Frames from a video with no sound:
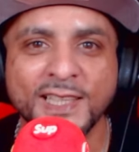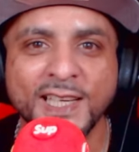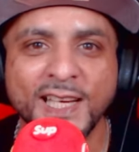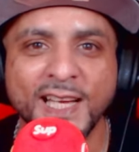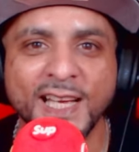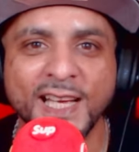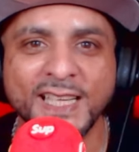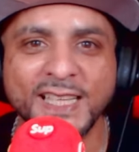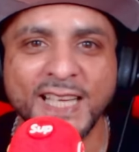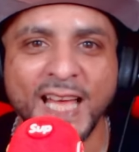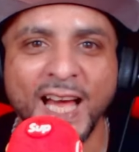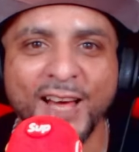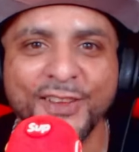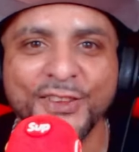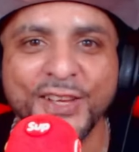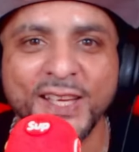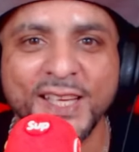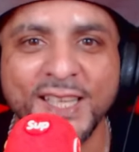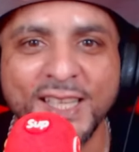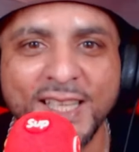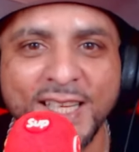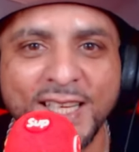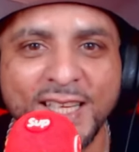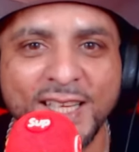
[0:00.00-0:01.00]
And now they
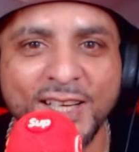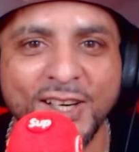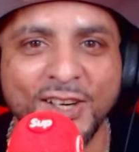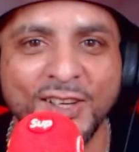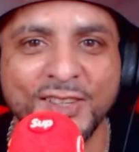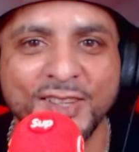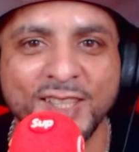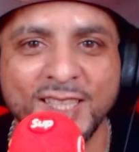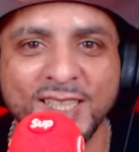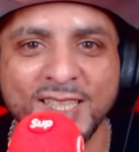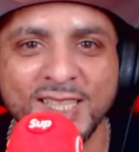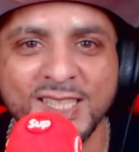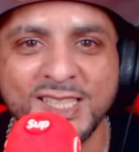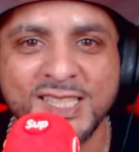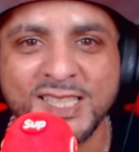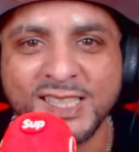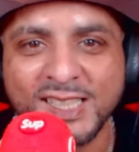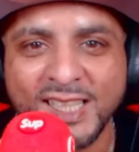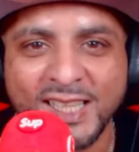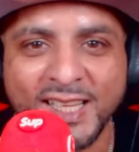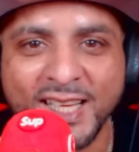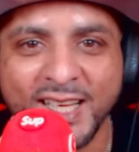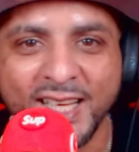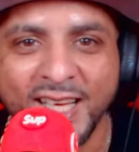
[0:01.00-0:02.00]
lit on the
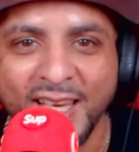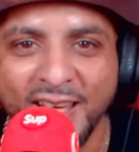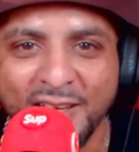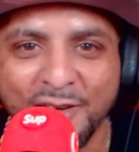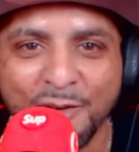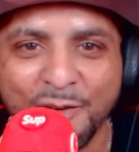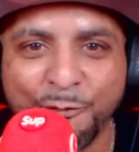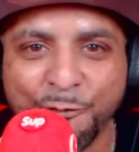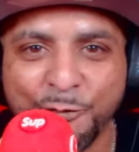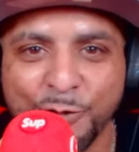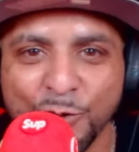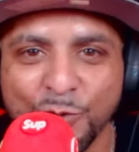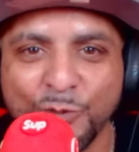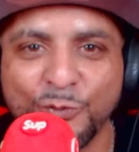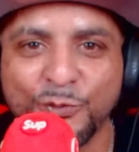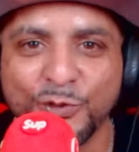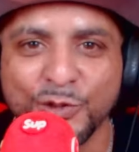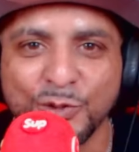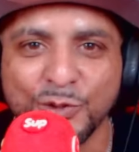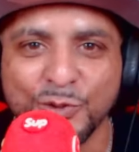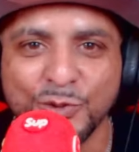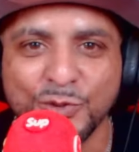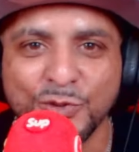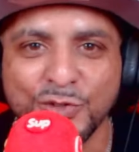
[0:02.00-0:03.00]
internet. They getting a few
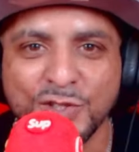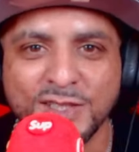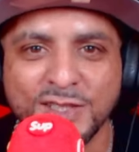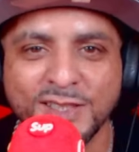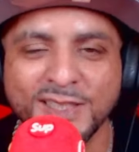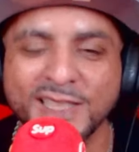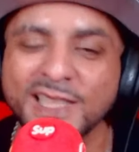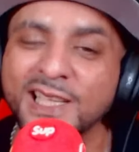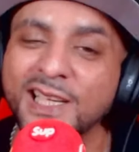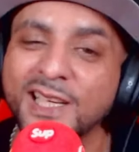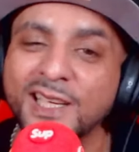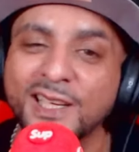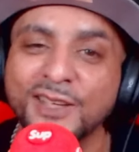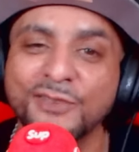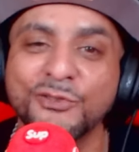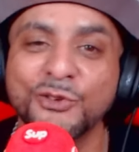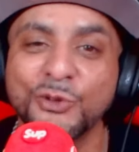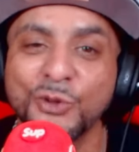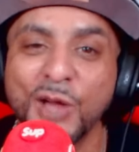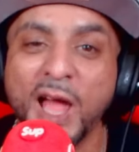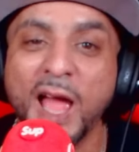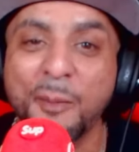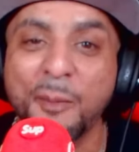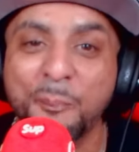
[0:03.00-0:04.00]
views. If
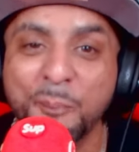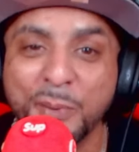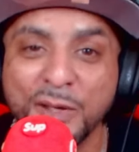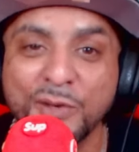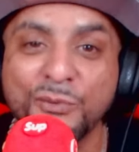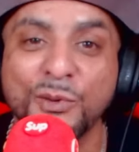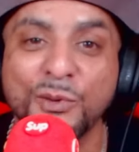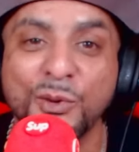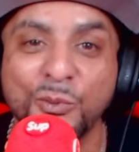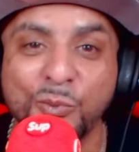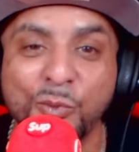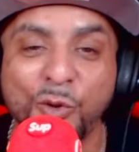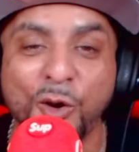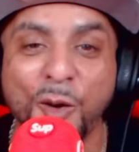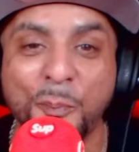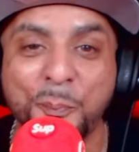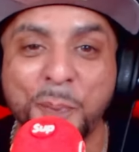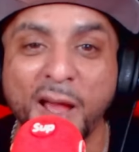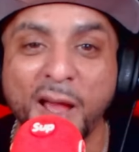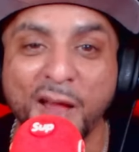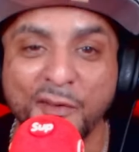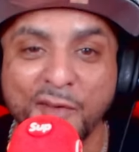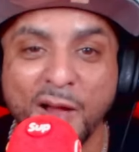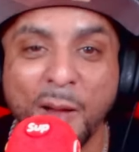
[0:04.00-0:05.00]
you have beef with
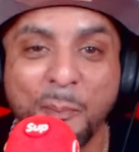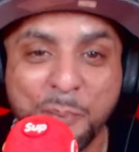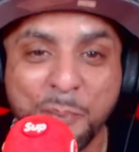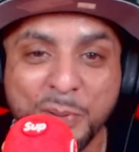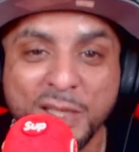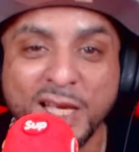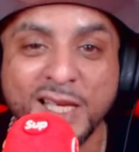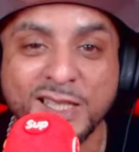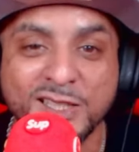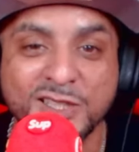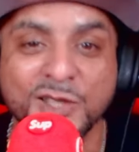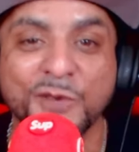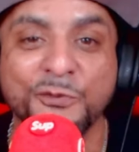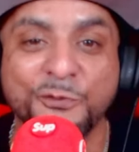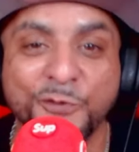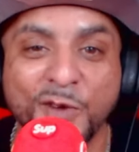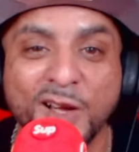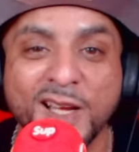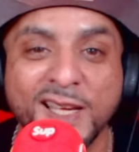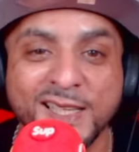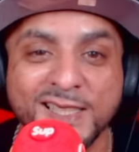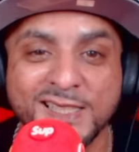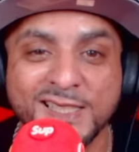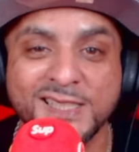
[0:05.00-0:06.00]
Warpath, I'll be at your
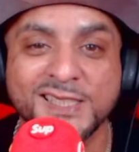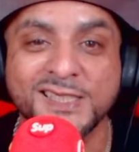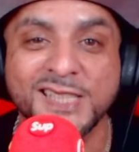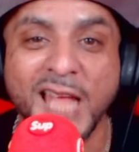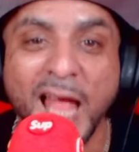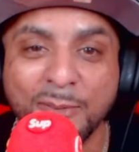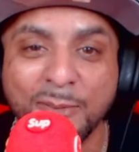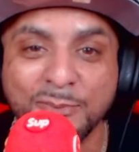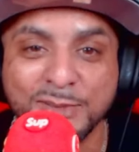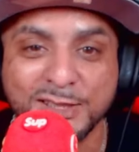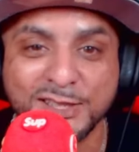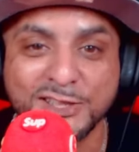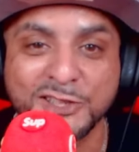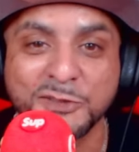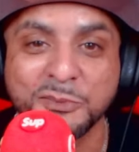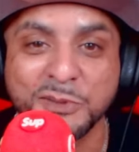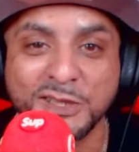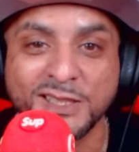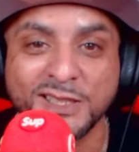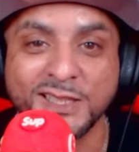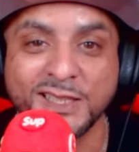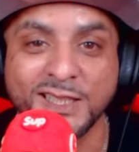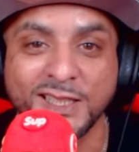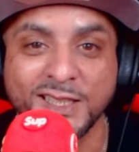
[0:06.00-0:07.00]
fucking
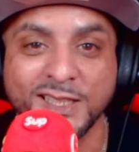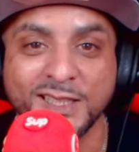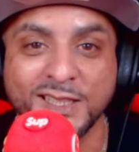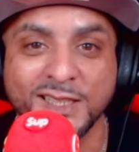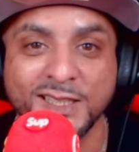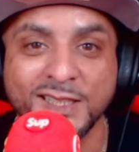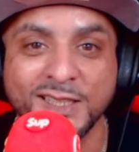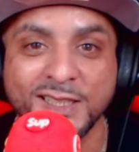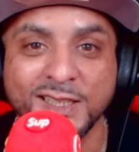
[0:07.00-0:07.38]
establishment, nigga.